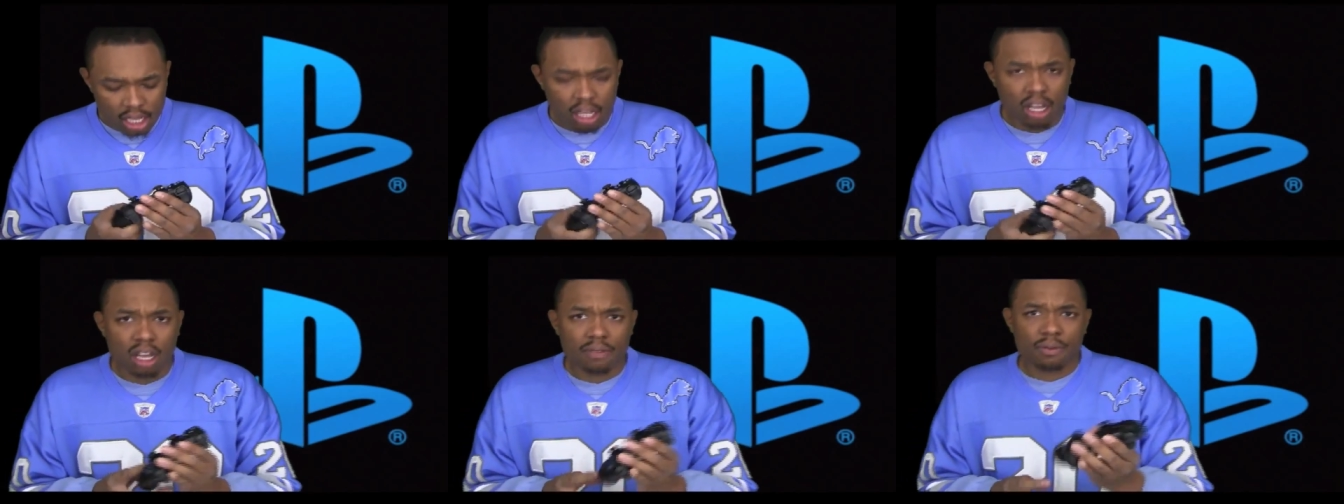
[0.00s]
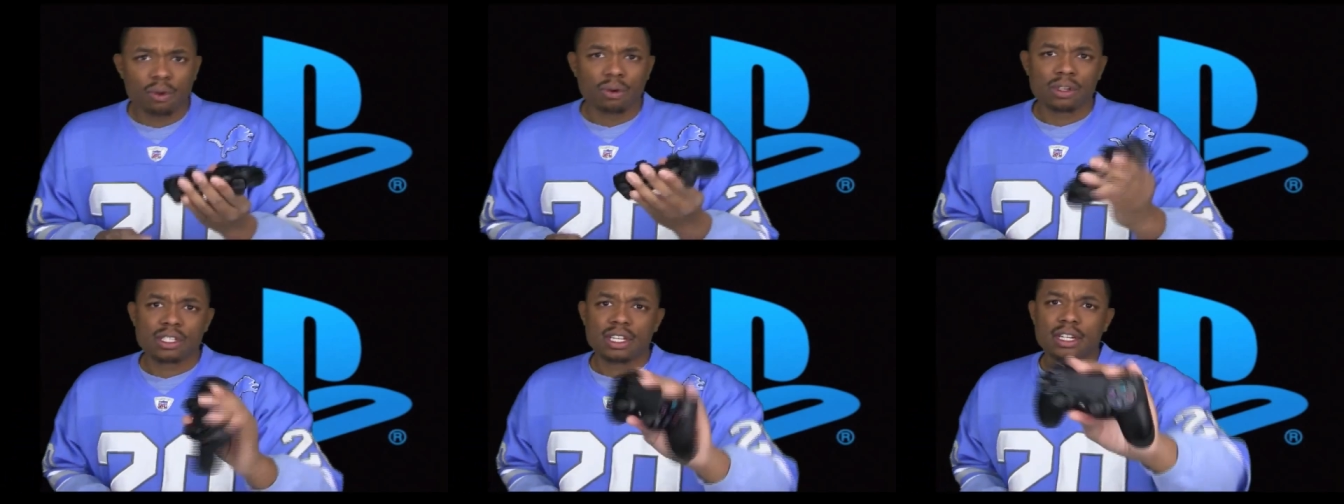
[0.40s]
Of
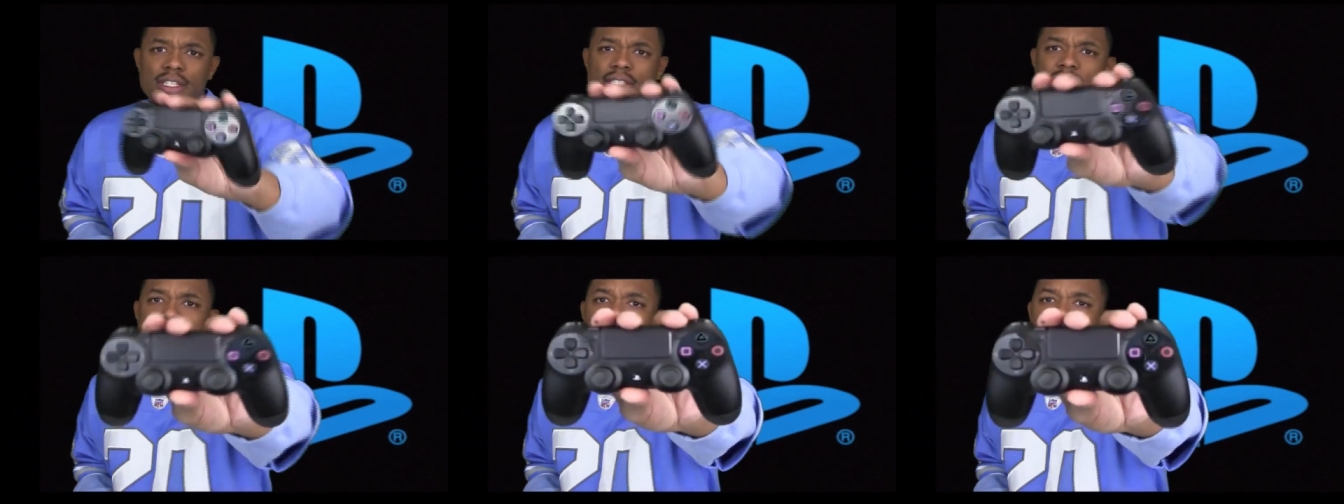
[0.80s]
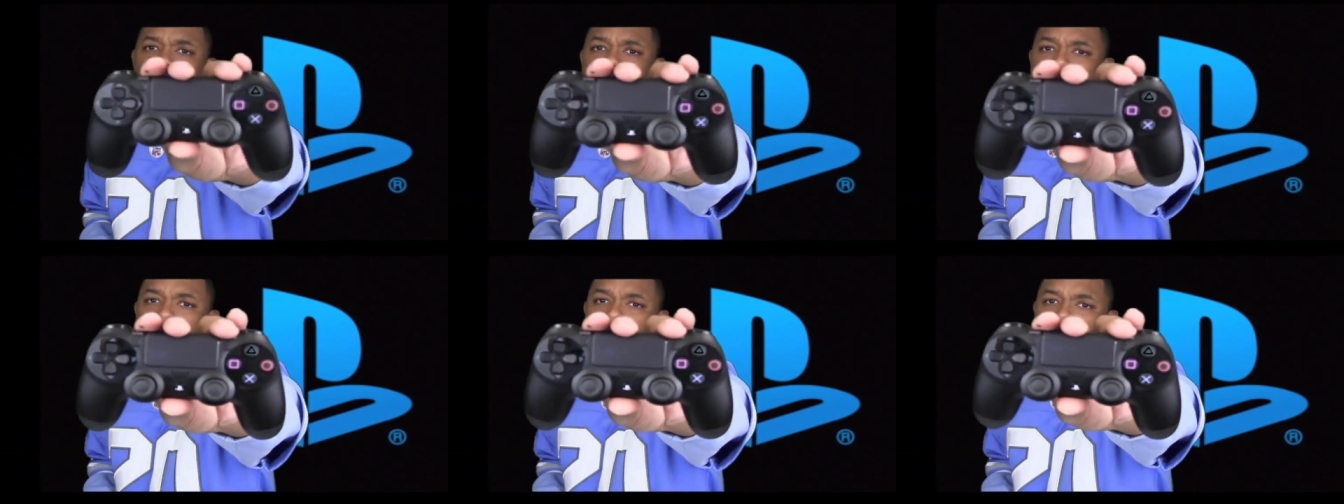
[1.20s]
course, in the center
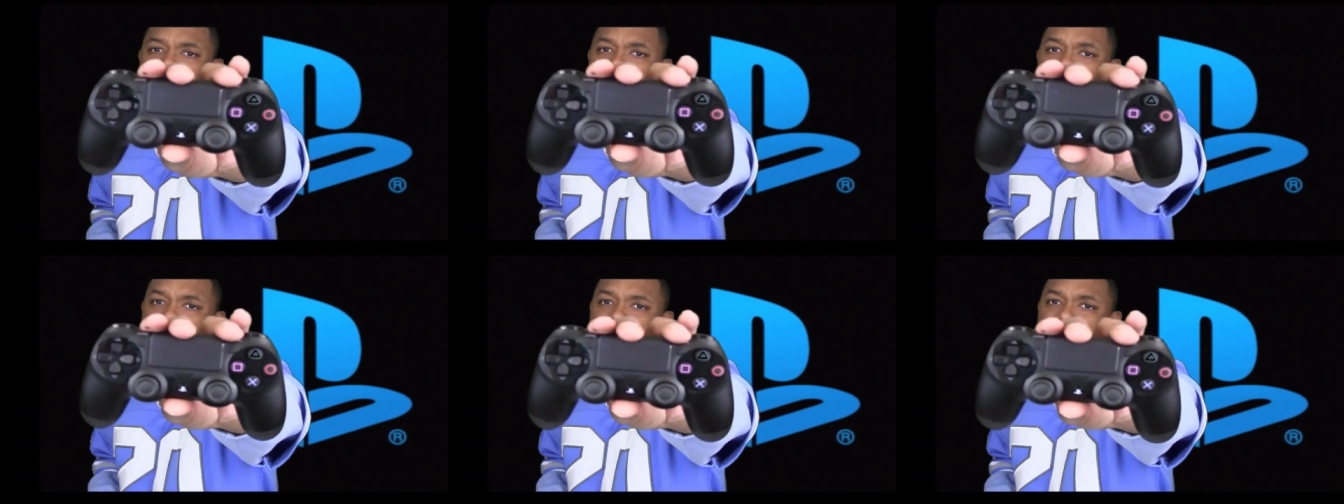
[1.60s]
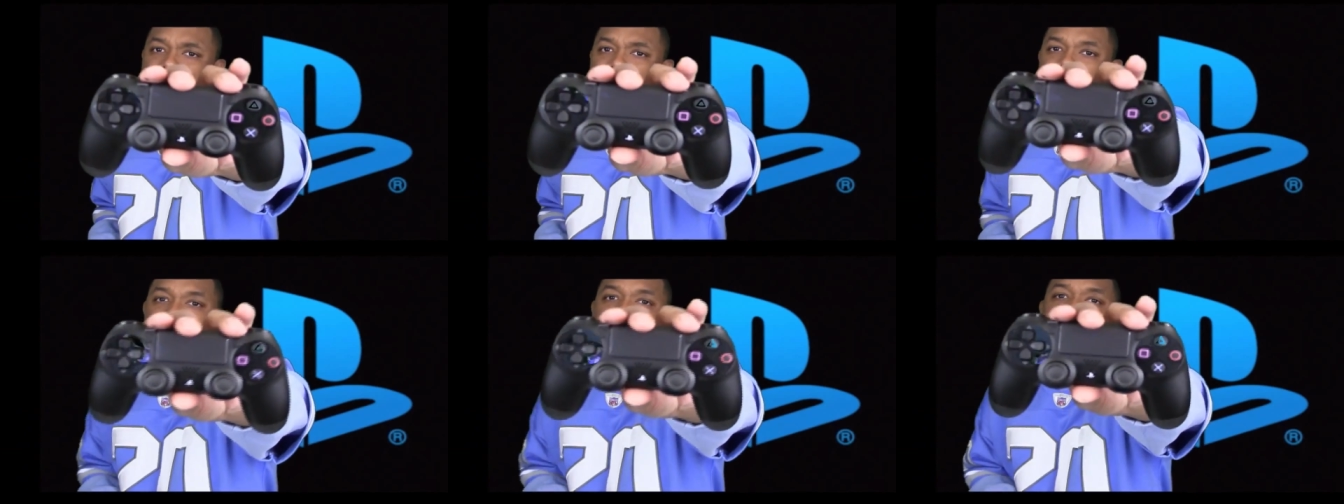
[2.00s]
there, you also have a
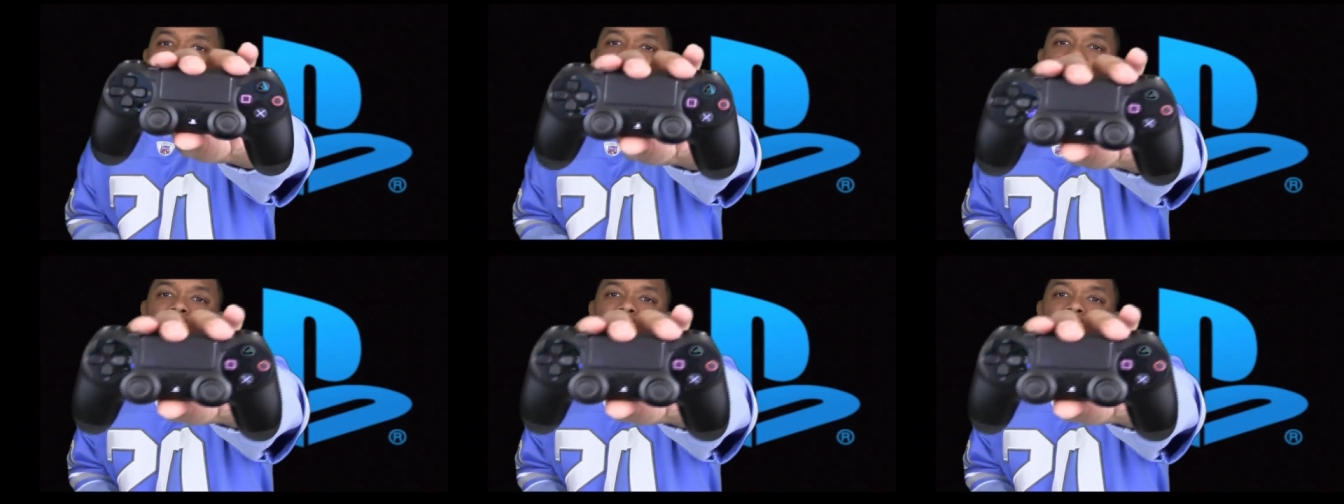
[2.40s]
speaker.